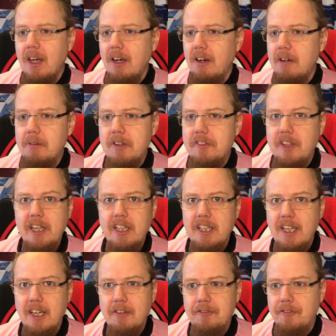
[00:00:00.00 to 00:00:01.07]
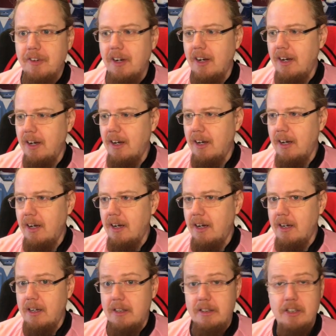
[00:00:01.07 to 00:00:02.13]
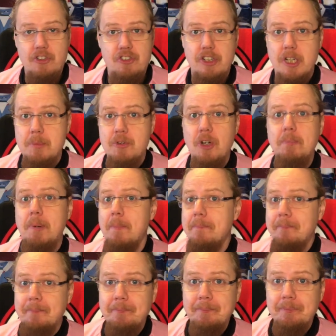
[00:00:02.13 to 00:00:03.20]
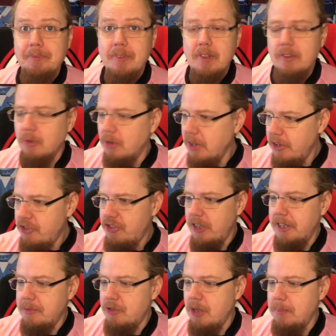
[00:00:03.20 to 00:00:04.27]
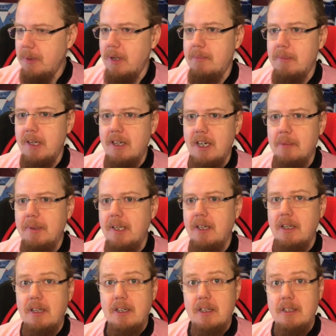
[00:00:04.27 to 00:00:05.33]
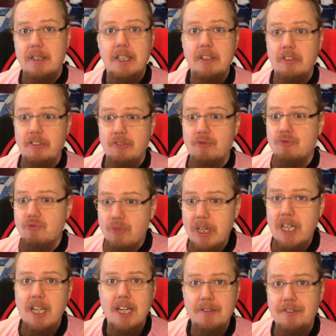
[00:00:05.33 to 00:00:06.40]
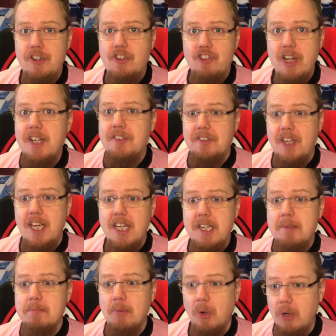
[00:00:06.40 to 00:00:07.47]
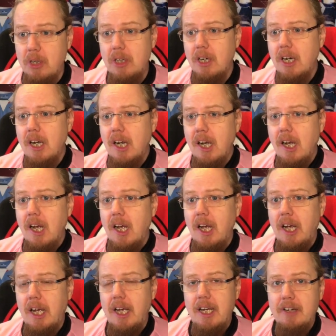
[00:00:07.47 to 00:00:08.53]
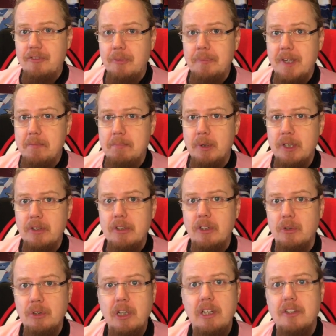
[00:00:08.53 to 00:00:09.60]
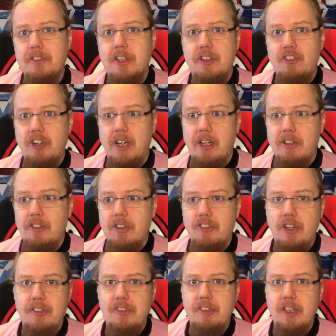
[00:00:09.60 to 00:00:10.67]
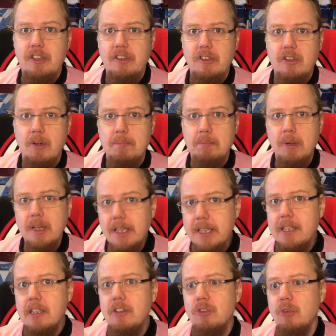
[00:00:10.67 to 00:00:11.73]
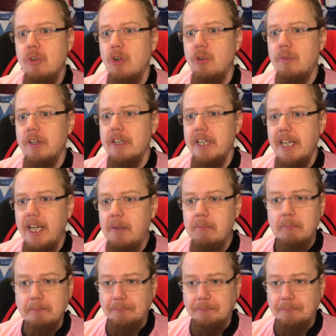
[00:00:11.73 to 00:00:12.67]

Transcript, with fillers: However, in the second half, uh, they shut up shop. Totally shut up shop. Maccabi did not really have a chance anymore. And from that point on, only lost a chance. A chance they completely took over the game.